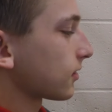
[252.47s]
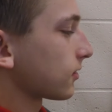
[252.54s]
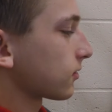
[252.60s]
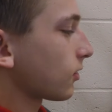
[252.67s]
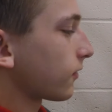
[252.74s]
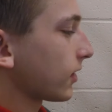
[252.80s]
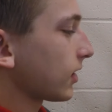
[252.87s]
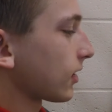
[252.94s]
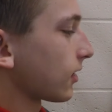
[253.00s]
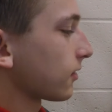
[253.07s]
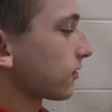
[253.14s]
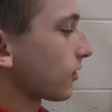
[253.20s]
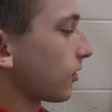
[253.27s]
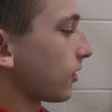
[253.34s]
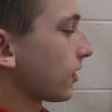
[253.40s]
is over here.
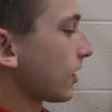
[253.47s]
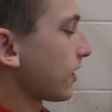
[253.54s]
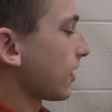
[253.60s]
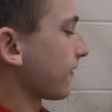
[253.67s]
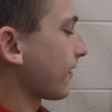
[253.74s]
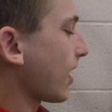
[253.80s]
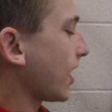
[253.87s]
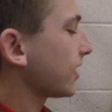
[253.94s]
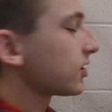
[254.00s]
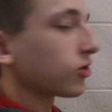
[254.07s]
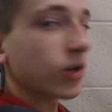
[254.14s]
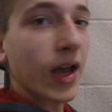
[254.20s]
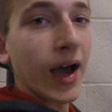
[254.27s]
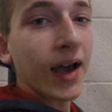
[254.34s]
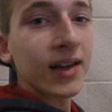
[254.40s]
So if I
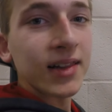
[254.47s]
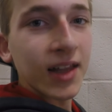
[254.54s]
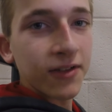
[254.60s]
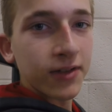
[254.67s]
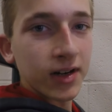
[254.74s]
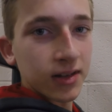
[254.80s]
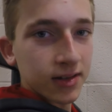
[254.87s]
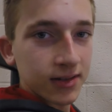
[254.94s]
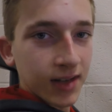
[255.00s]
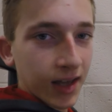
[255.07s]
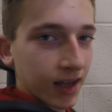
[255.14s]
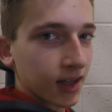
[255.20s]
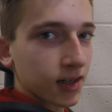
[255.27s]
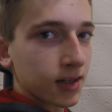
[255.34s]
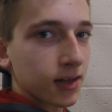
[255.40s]
do not live in a
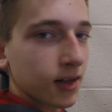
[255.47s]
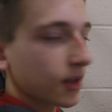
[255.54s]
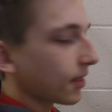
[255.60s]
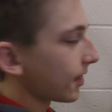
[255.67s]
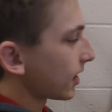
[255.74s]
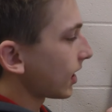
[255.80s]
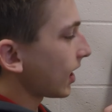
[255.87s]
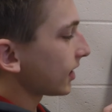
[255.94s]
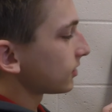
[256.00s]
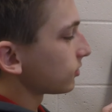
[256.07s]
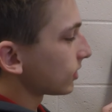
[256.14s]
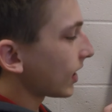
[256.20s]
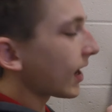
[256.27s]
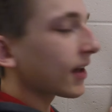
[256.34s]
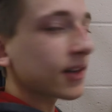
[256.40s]
state, then I
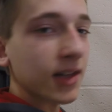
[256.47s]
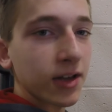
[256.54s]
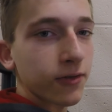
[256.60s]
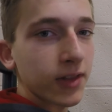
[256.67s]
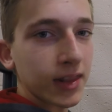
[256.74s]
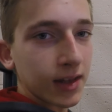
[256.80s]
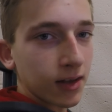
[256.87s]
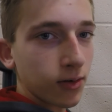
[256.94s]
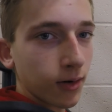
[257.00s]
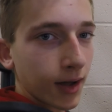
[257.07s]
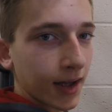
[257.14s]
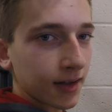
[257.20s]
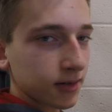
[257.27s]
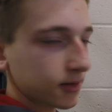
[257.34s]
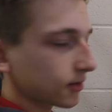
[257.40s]
do not live in the
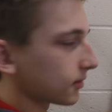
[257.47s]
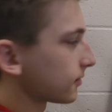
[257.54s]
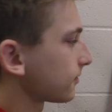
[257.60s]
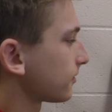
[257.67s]
U.S.